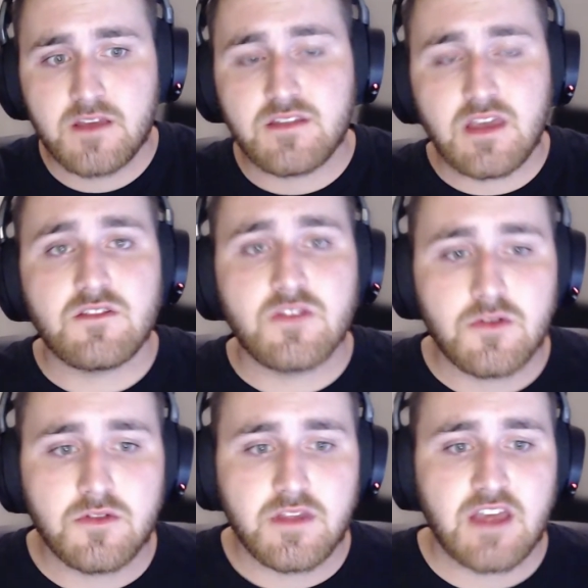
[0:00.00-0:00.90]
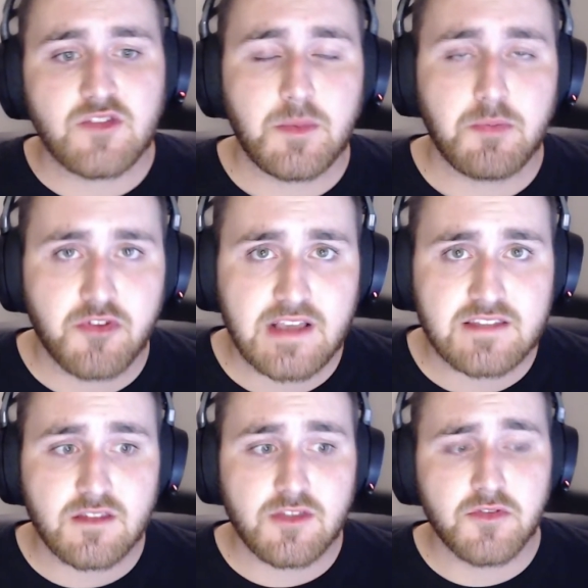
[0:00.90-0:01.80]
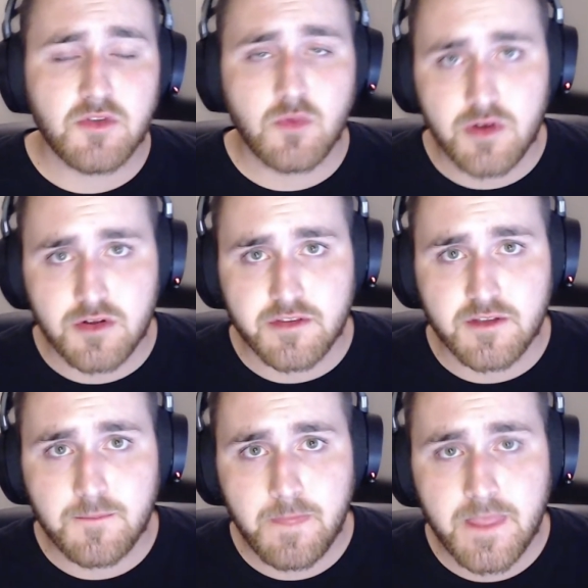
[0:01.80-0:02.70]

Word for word: Stay tuned as we progress through the world.